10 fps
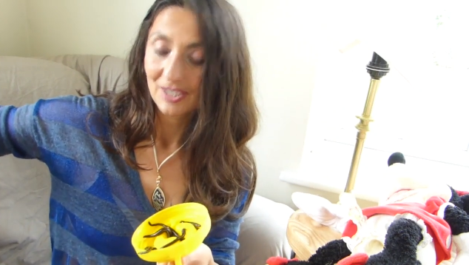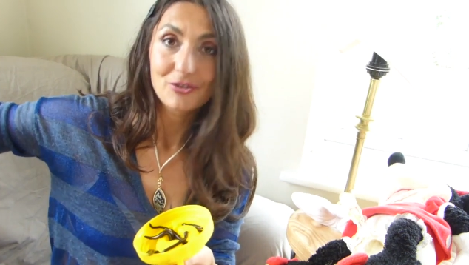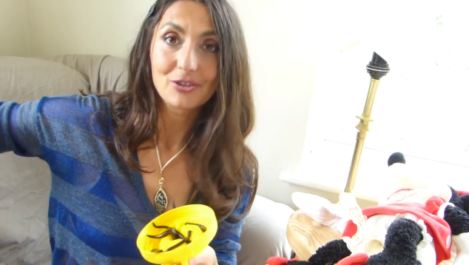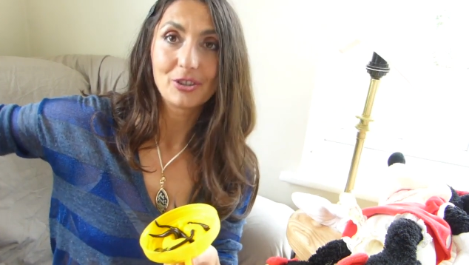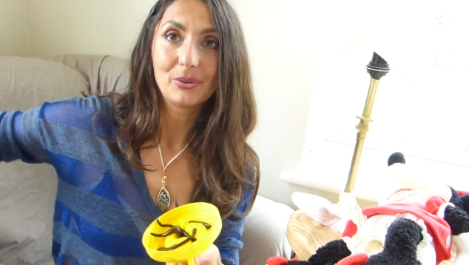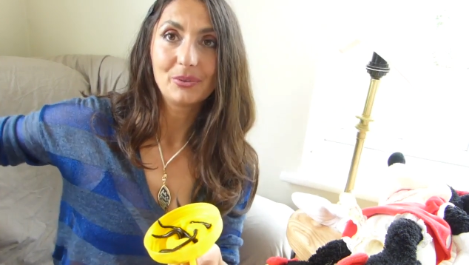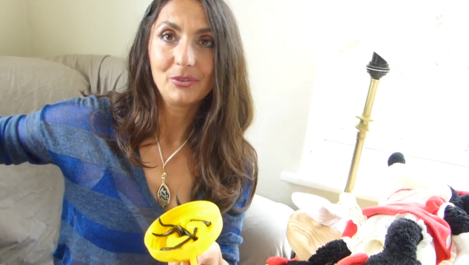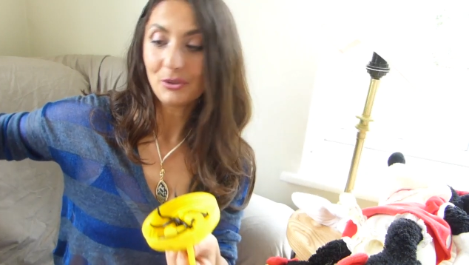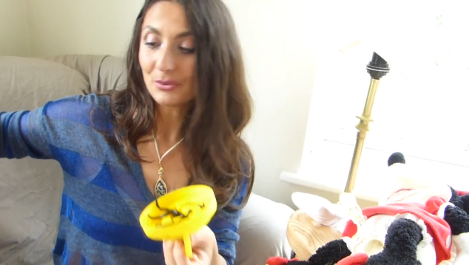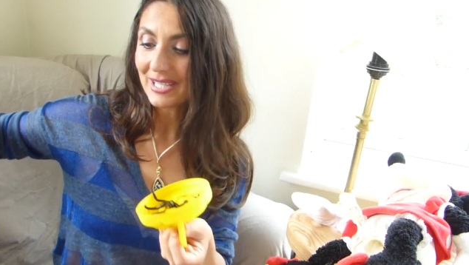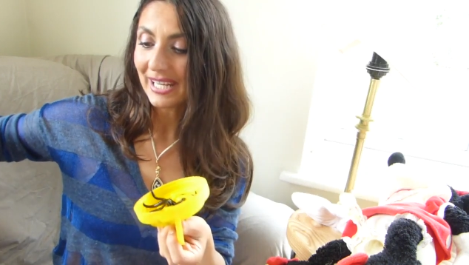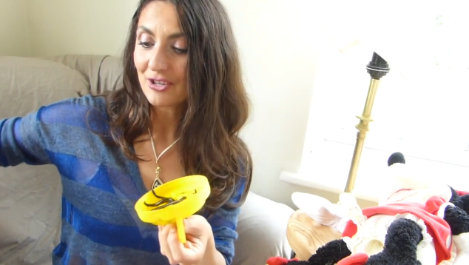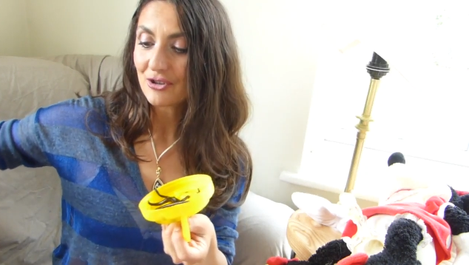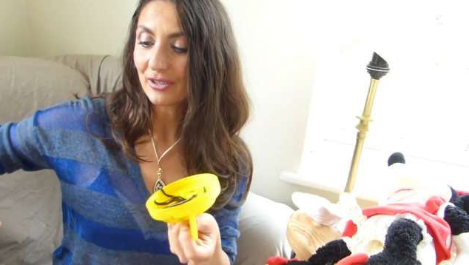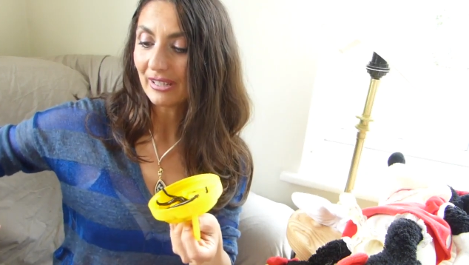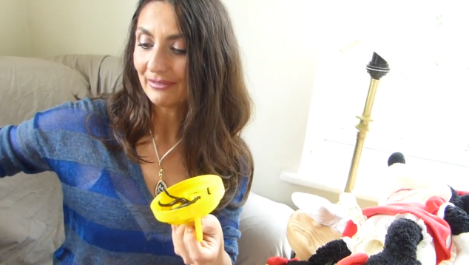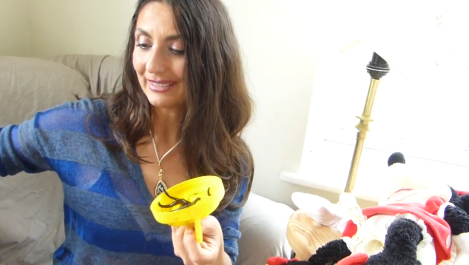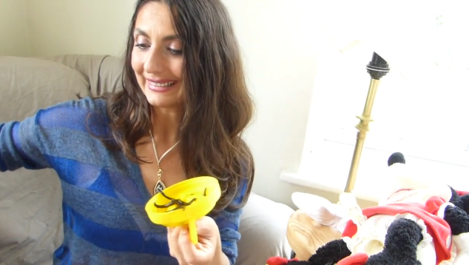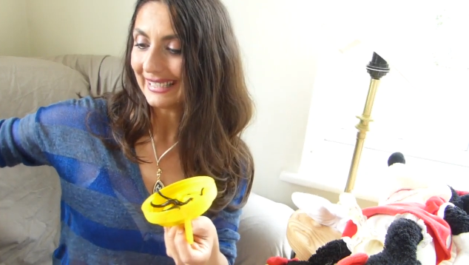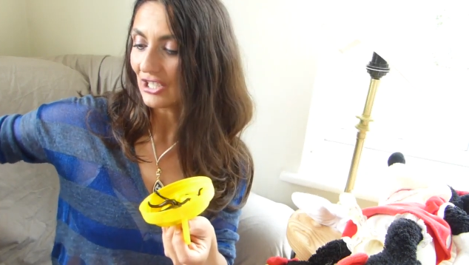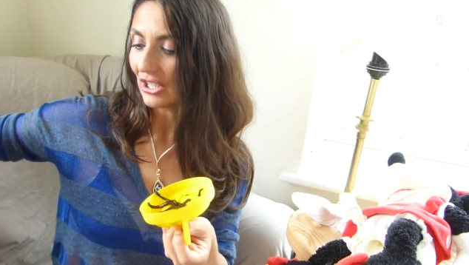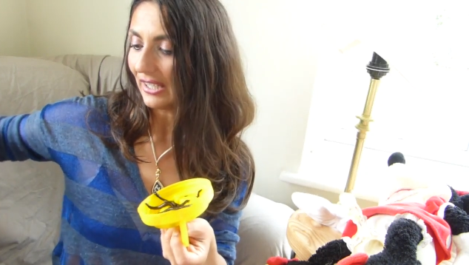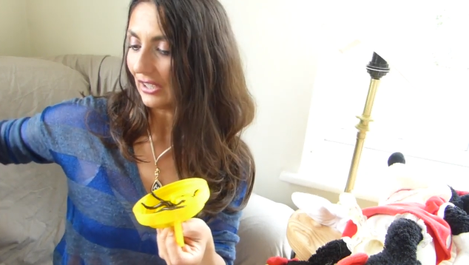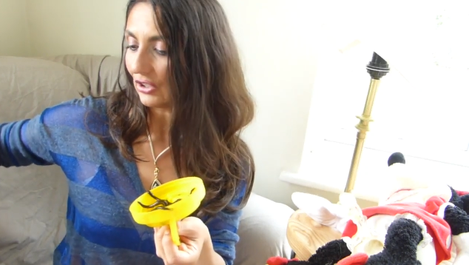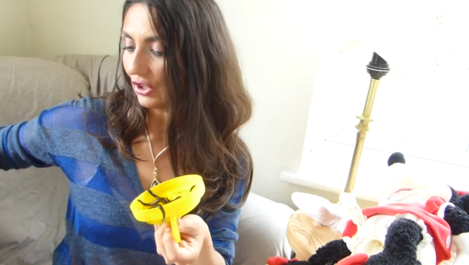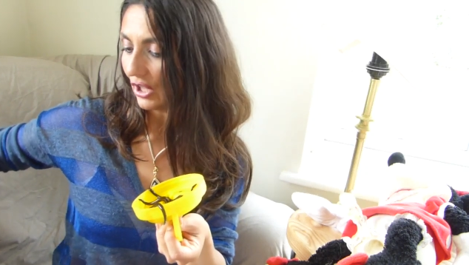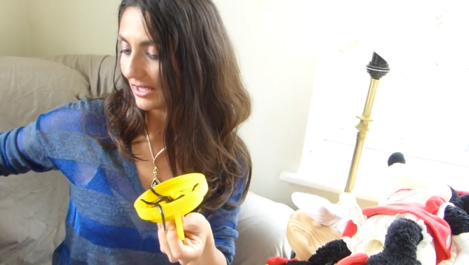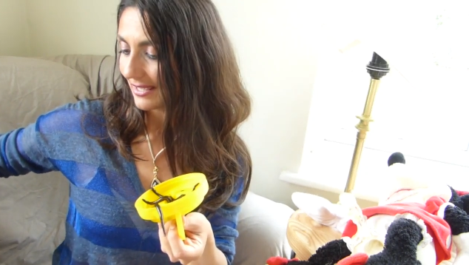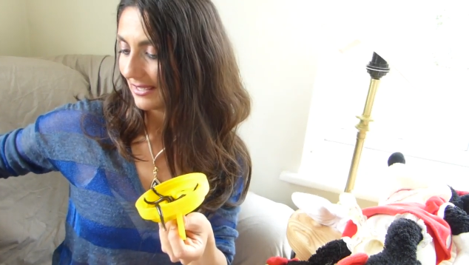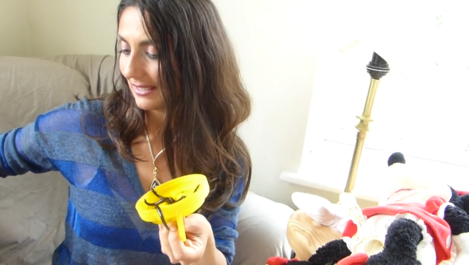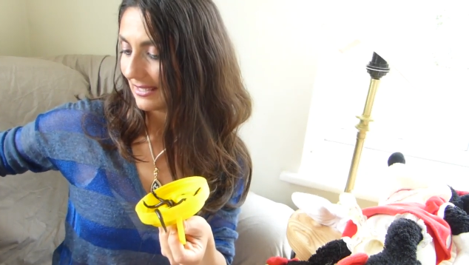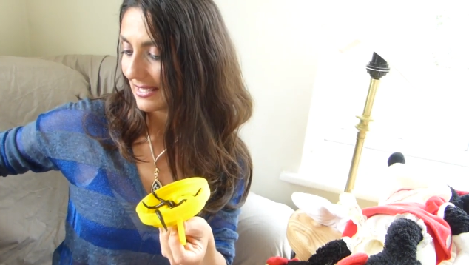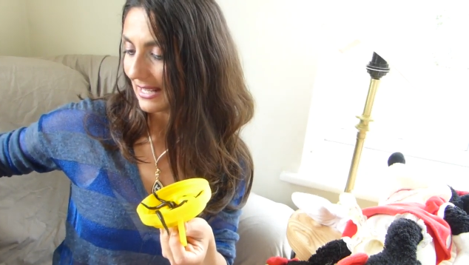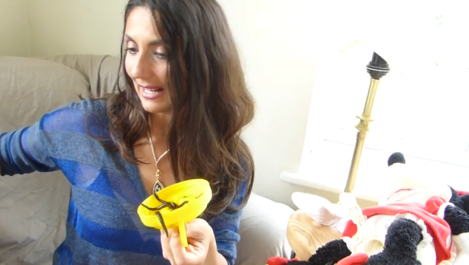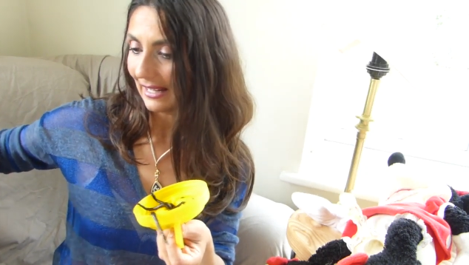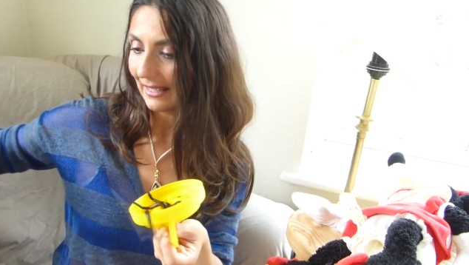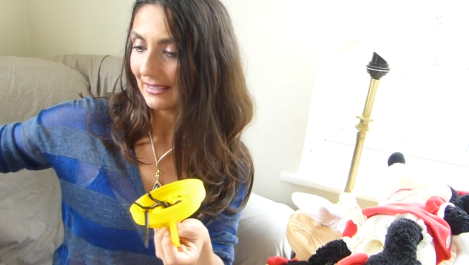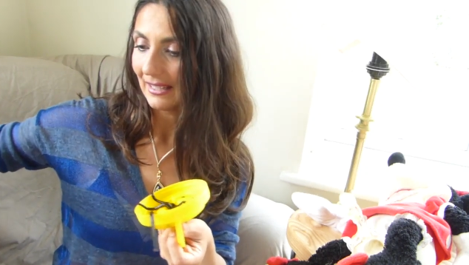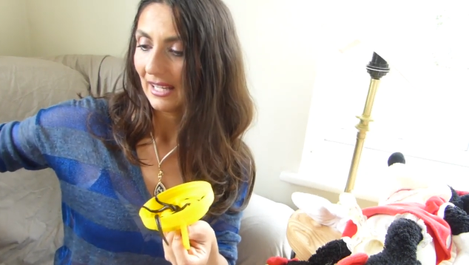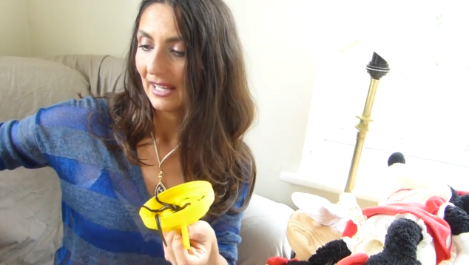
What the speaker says: So no danger of the leech getting lost inside.